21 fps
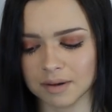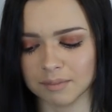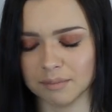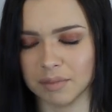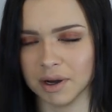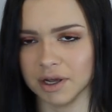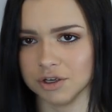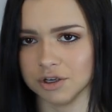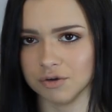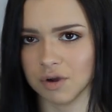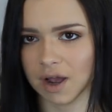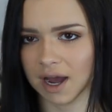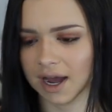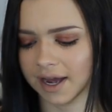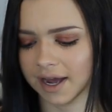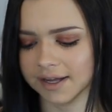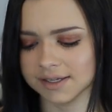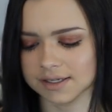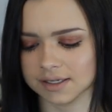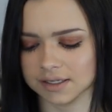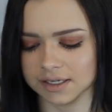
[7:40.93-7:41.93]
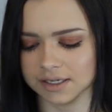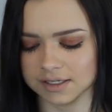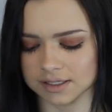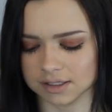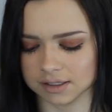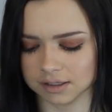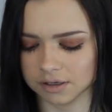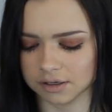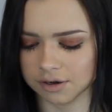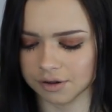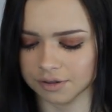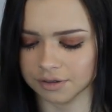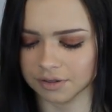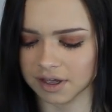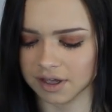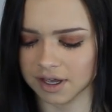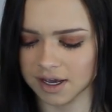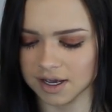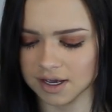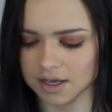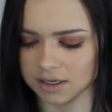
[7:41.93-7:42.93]
But you guys, this little
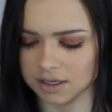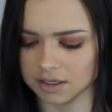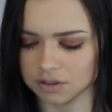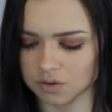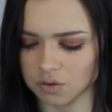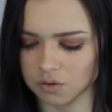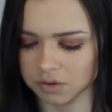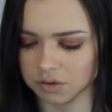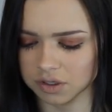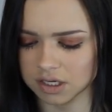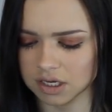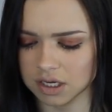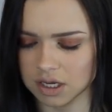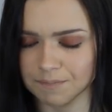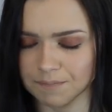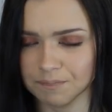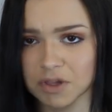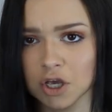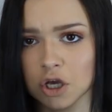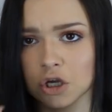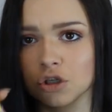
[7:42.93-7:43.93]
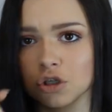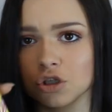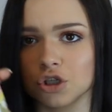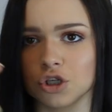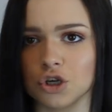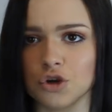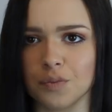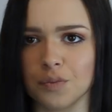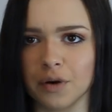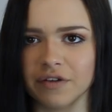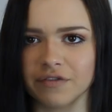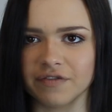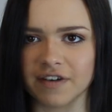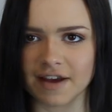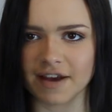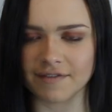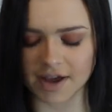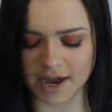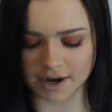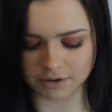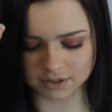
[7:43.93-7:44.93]
thing, it's only two point
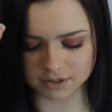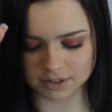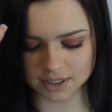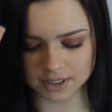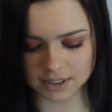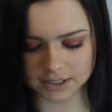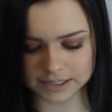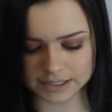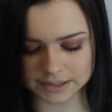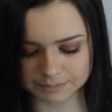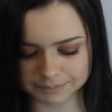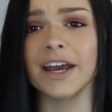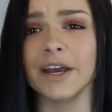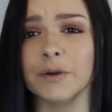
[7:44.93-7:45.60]
five ounces.